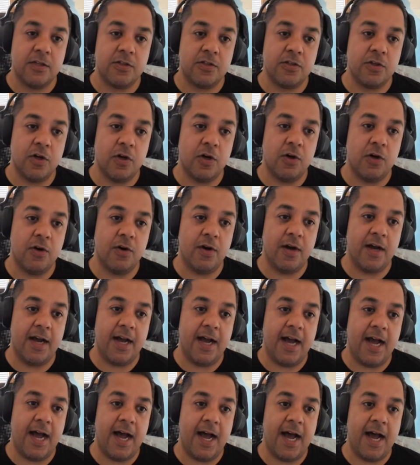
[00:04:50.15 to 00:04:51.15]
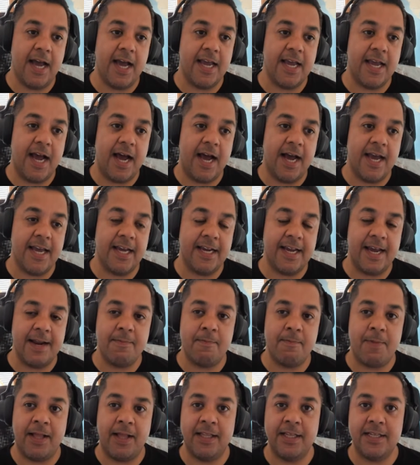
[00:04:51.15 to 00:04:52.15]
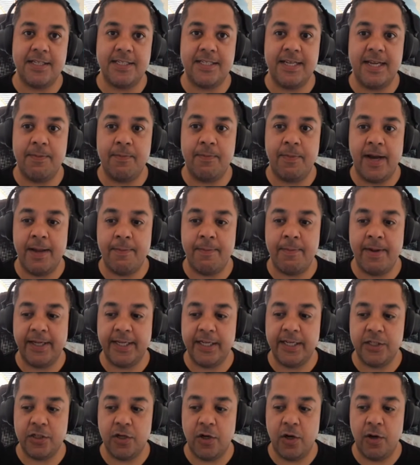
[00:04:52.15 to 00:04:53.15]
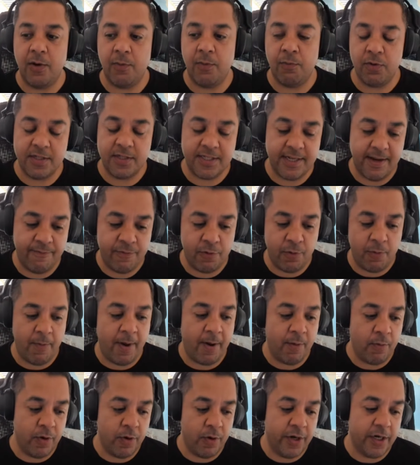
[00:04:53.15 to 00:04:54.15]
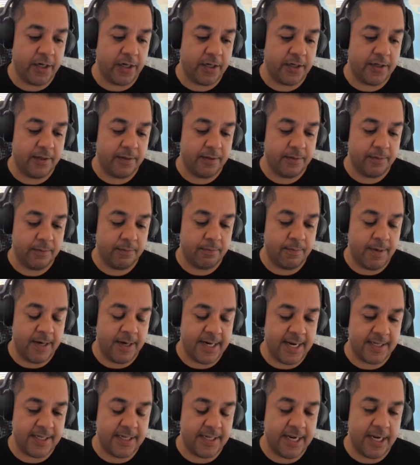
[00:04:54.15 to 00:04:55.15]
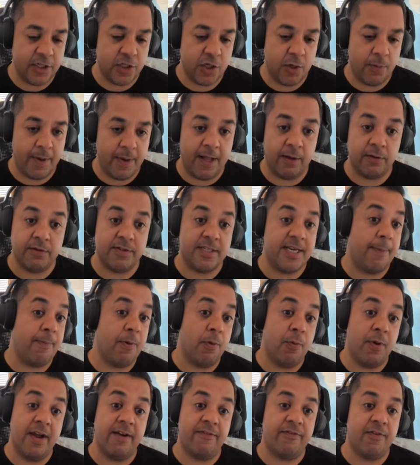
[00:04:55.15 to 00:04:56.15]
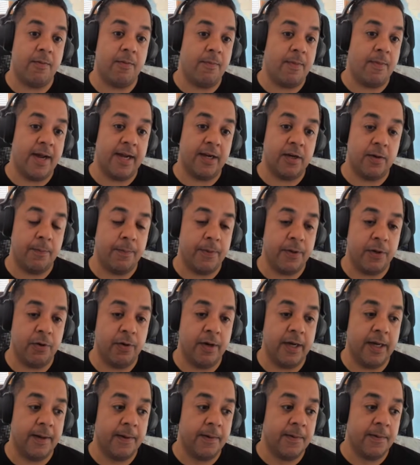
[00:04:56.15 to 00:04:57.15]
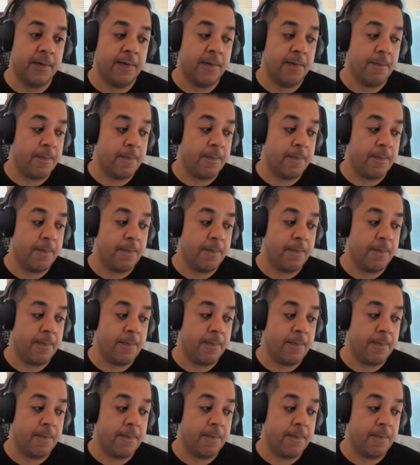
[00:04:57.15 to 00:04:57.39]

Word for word: So I again balance it by making sure once I'm doing my work, my day-to-day job, I'll step away from my computer.